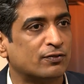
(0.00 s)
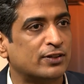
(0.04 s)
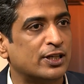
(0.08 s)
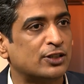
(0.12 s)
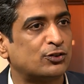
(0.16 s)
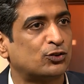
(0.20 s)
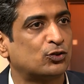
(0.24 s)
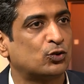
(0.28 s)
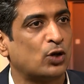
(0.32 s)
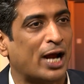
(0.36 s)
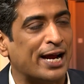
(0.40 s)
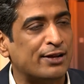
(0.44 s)
of
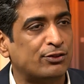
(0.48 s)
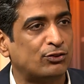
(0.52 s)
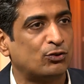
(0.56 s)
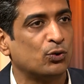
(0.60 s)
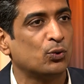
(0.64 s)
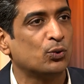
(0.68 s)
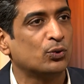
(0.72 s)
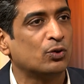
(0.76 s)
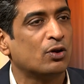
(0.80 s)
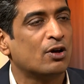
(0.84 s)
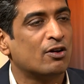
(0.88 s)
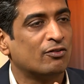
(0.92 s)
this right
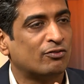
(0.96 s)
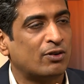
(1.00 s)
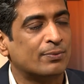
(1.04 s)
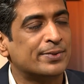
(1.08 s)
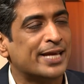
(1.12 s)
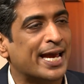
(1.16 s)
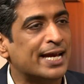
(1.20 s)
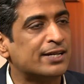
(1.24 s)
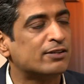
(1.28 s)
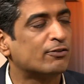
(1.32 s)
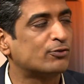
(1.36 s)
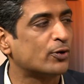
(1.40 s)
through
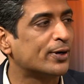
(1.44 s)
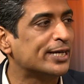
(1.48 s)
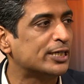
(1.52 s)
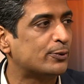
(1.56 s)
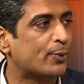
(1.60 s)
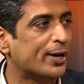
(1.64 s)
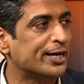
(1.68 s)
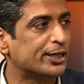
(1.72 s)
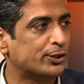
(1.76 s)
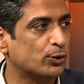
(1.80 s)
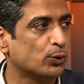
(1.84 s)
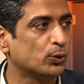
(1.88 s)
from the end of
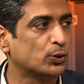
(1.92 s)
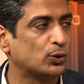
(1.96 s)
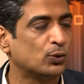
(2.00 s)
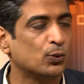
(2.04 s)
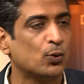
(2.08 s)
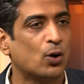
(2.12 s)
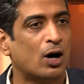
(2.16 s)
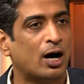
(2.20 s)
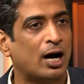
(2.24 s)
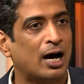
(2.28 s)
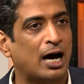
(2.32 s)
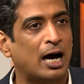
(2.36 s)
2022
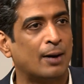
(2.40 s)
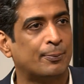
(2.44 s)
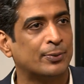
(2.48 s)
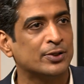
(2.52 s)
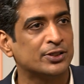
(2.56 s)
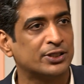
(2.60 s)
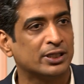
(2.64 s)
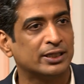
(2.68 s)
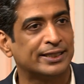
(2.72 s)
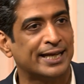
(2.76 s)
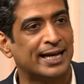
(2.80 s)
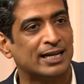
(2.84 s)
to
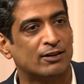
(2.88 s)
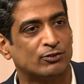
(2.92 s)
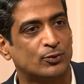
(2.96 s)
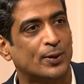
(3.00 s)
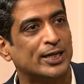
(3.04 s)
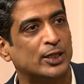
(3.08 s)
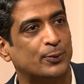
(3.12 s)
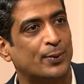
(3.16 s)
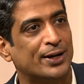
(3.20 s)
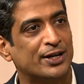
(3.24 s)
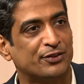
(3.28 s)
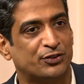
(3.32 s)
until the end of
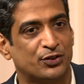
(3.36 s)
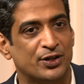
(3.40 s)
2023.